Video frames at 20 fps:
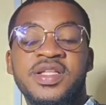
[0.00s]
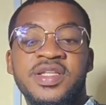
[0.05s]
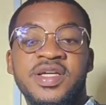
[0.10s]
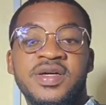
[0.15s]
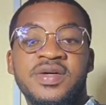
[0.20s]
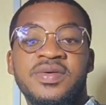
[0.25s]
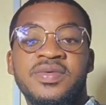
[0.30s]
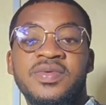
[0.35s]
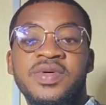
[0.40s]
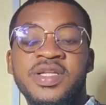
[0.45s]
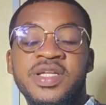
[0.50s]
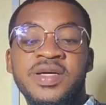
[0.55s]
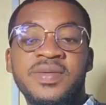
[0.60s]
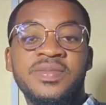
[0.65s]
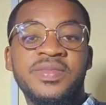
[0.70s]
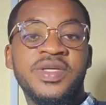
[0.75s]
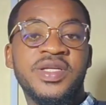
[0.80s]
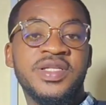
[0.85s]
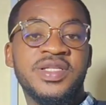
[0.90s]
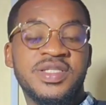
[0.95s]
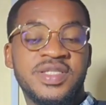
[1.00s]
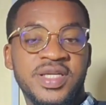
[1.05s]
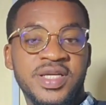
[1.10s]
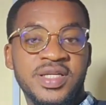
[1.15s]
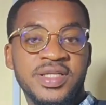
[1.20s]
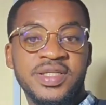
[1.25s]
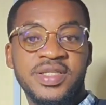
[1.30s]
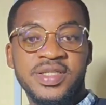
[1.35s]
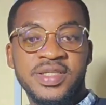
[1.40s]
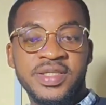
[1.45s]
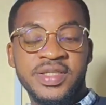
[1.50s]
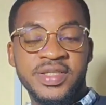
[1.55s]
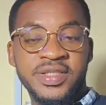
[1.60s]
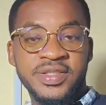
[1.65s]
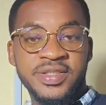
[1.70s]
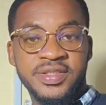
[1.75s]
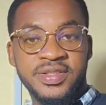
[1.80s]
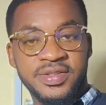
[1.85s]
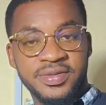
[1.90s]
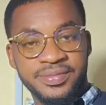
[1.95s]
Now, what that means technically
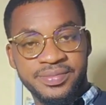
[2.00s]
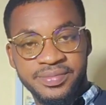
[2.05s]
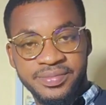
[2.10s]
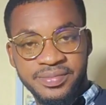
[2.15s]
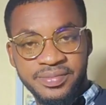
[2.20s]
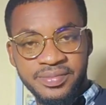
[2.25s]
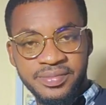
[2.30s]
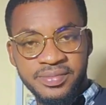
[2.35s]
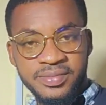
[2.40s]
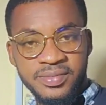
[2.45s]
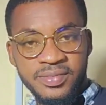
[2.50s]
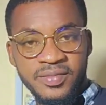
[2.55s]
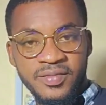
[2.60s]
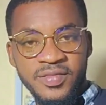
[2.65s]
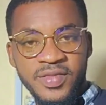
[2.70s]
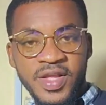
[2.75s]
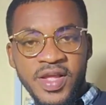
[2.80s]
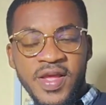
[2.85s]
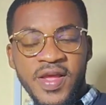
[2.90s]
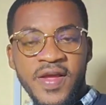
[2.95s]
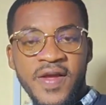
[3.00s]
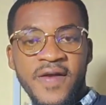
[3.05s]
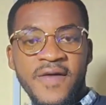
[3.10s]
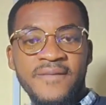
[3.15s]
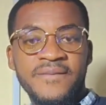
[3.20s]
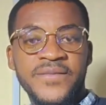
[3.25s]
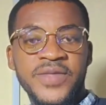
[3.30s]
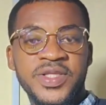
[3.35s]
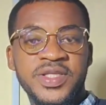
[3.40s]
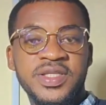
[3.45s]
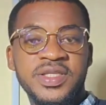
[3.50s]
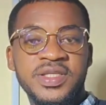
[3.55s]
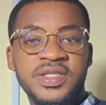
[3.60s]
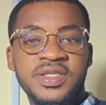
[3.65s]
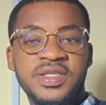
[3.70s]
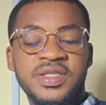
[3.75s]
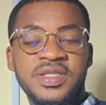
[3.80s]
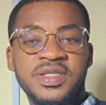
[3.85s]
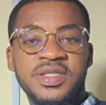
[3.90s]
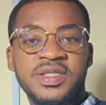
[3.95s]
is
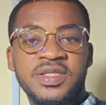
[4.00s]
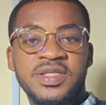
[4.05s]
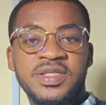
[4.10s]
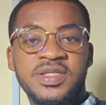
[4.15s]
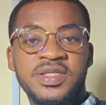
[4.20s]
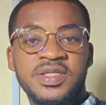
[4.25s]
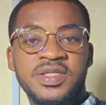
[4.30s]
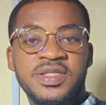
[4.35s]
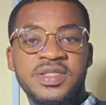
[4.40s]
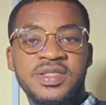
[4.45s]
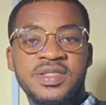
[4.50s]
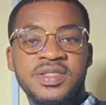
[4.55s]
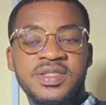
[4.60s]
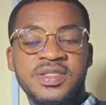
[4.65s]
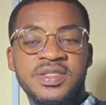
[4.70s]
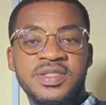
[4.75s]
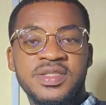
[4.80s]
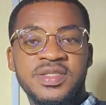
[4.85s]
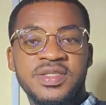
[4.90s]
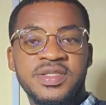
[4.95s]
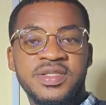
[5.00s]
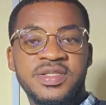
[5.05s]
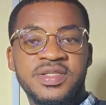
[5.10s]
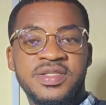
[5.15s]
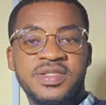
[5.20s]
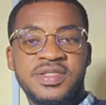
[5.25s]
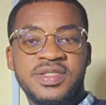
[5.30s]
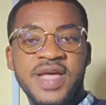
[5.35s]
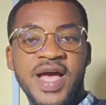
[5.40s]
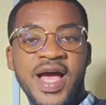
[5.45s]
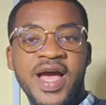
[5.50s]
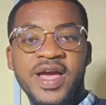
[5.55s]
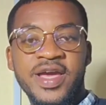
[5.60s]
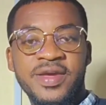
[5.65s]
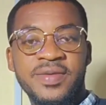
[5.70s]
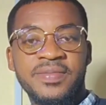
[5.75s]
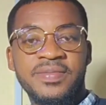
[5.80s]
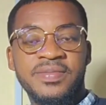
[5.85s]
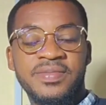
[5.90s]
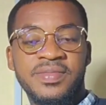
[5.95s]
the
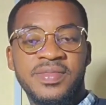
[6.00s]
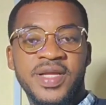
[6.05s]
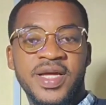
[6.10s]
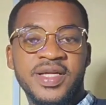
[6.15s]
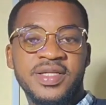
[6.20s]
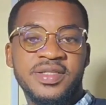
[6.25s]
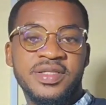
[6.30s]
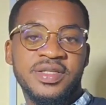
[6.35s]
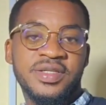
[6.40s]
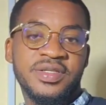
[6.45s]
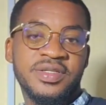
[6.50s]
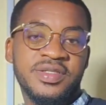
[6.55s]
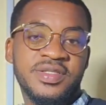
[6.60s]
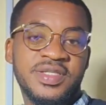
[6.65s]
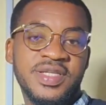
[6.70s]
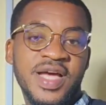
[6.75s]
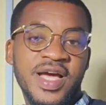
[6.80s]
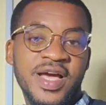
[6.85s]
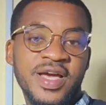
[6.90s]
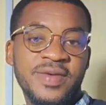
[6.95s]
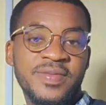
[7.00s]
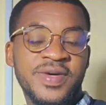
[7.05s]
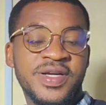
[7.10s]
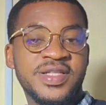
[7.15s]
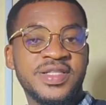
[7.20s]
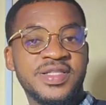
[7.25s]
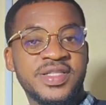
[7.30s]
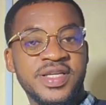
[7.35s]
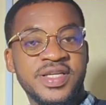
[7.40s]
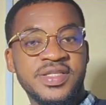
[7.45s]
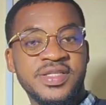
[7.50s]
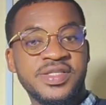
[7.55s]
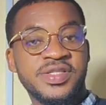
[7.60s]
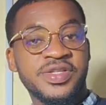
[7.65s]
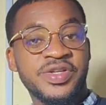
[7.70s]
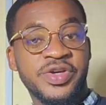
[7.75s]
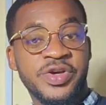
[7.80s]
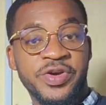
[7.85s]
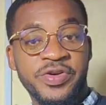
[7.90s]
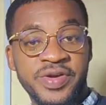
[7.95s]
time, like the time and date, is
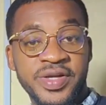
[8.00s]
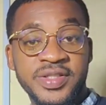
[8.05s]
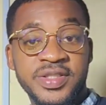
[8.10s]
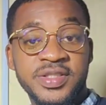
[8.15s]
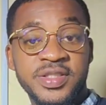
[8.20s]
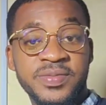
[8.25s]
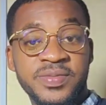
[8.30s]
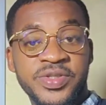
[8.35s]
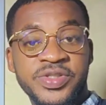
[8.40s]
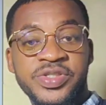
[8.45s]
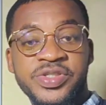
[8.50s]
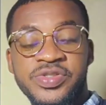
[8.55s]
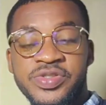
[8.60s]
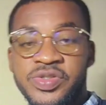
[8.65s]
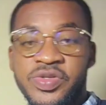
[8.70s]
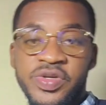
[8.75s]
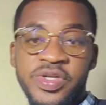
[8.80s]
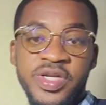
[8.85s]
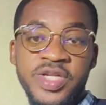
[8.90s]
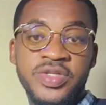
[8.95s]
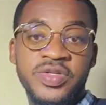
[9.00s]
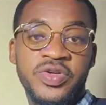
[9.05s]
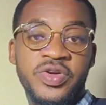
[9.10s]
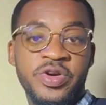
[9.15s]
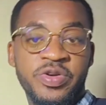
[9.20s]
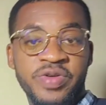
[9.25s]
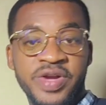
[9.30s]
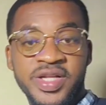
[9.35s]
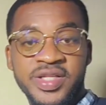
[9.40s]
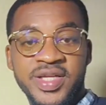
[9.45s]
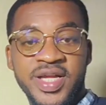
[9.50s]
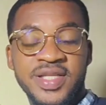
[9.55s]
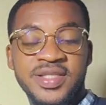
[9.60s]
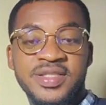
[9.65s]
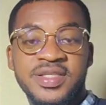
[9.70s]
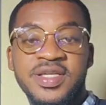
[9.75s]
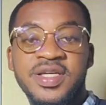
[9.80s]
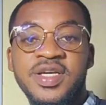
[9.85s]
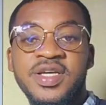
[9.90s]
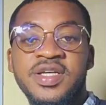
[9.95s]
incorrect in the machine, so you need to correct that.
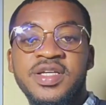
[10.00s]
